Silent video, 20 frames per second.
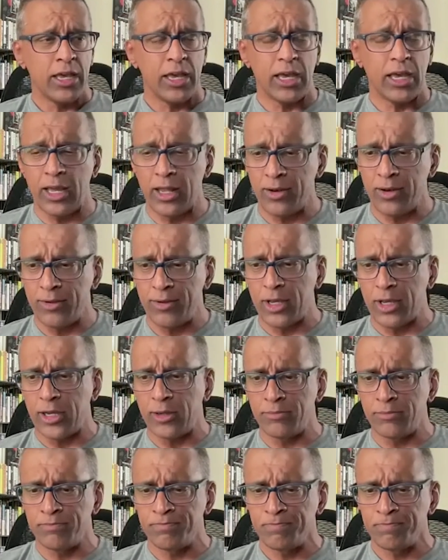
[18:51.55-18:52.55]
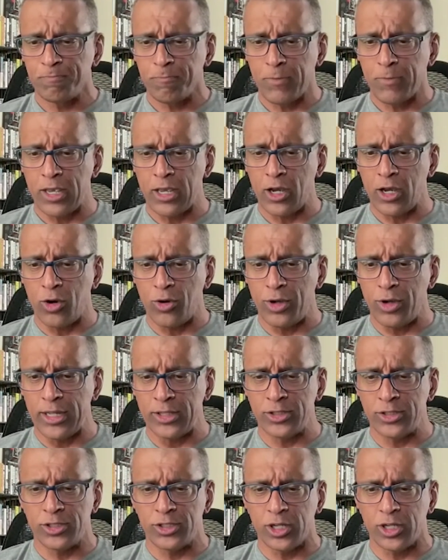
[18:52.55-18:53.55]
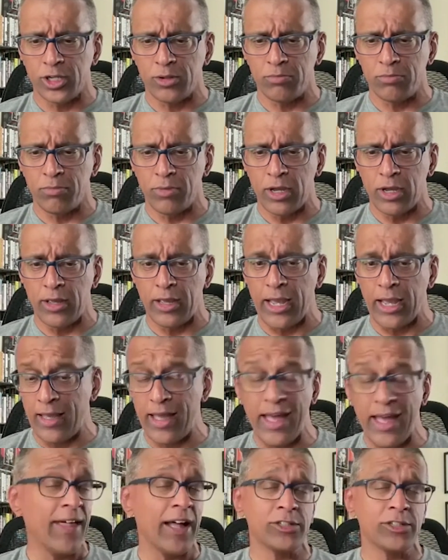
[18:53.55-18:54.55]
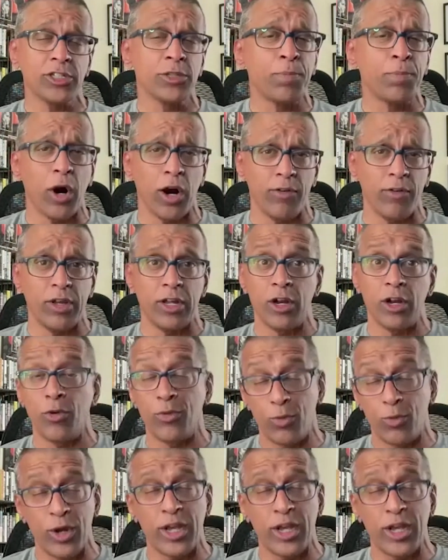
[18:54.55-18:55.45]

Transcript: and it's and that's just part of it.